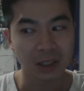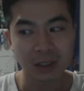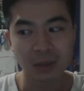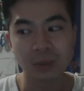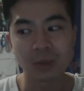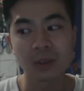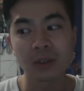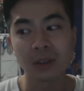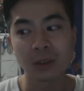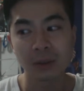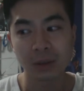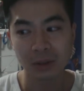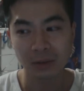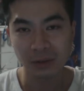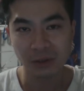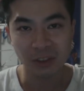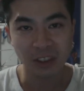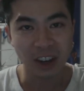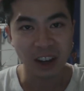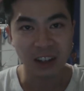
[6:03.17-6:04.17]
This movie was
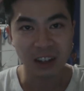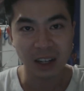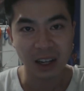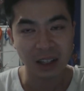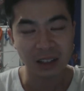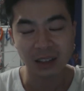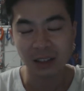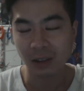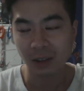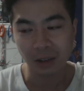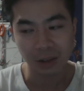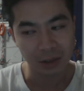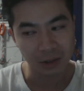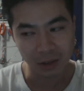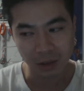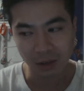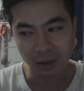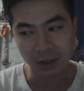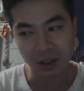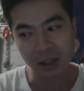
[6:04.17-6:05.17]
fantastic on
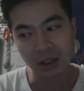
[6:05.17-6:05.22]
its own,